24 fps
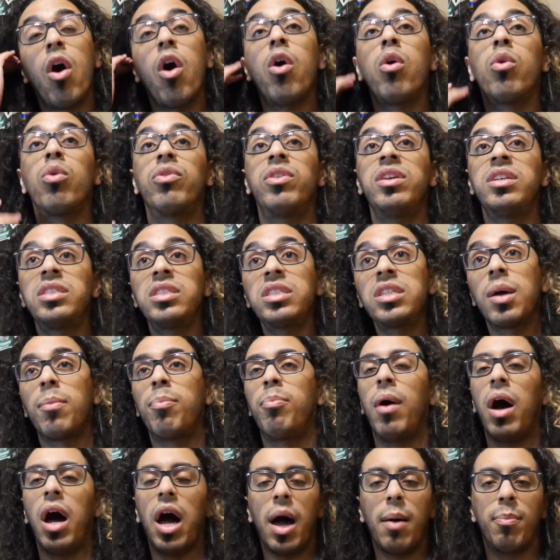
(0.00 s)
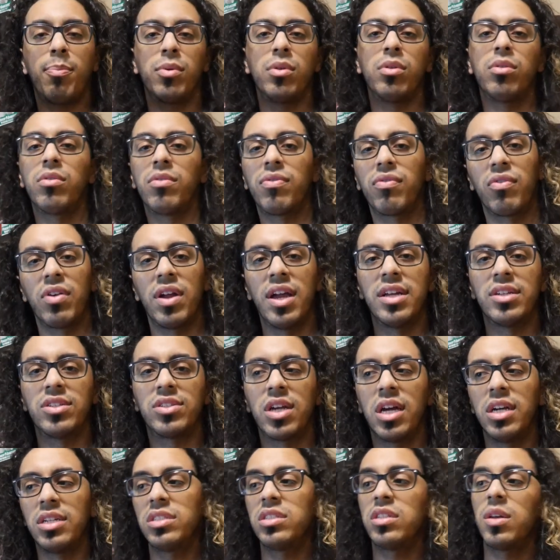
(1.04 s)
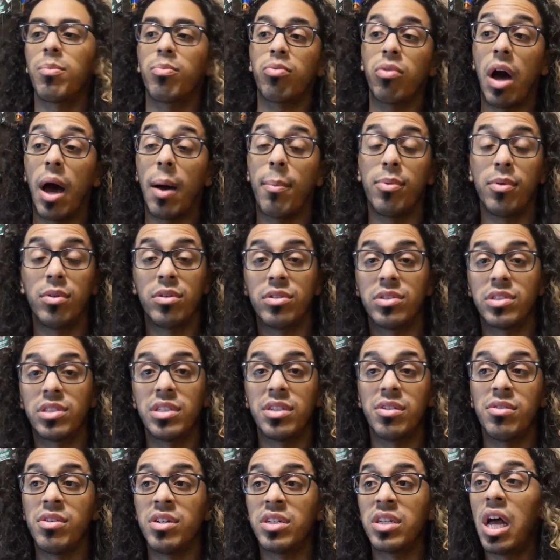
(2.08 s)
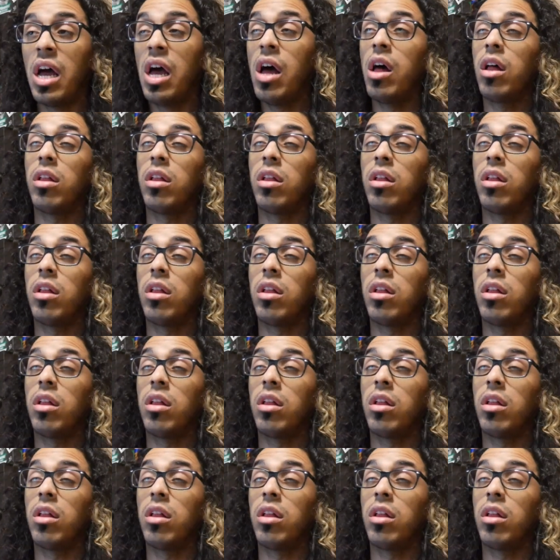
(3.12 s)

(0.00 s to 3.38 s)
"Oh, this is a popular franchise. This is a popular series.